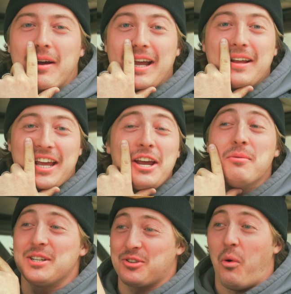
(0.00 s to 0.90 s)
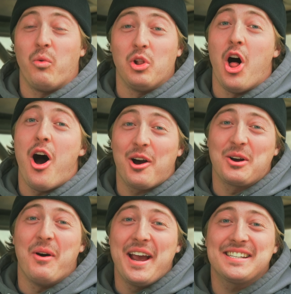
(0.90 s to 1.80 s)
He was a long
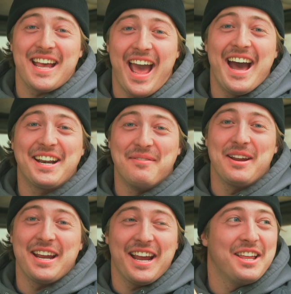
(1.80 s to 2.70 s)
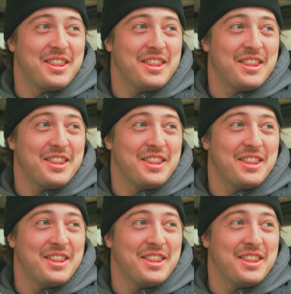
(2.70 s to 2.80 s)
ways ahead of me in